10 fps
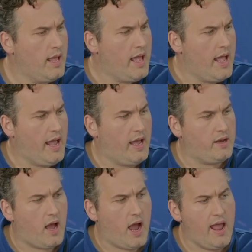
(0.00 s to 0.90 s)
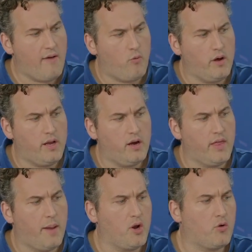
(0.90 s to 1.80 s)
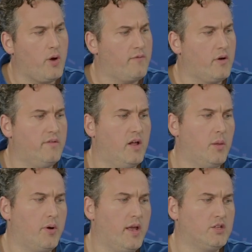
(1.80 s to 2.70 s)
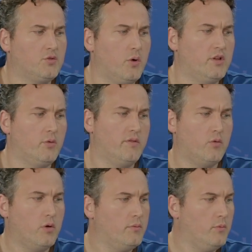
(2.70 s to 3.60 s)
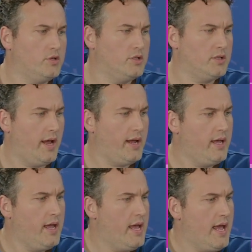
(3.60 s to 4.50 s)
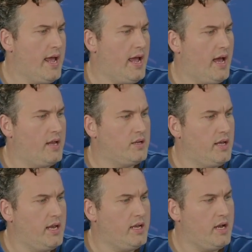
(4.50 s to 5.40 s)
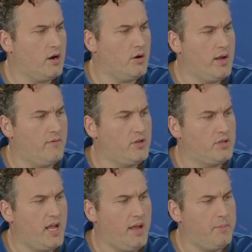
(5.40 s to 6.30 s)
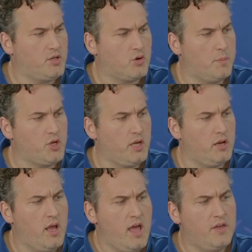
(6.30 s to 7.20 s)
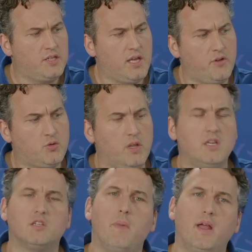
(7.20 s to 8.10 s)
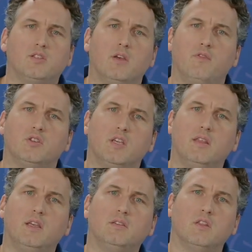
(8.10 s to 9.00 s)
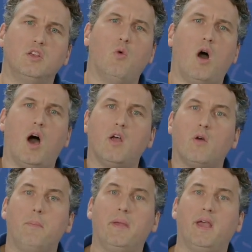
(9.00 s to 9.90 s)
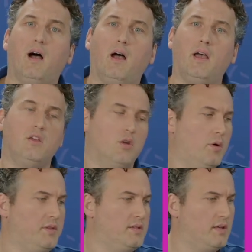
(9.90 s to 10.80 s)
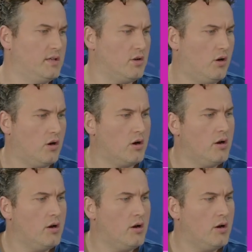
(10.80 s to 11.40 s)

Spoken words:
And I have one here that I'm going to create for Developer Days 2024, which is today. And in here, you have just name, description. This stuff is really just meant so if you see these in the UI or API, you know what these things are.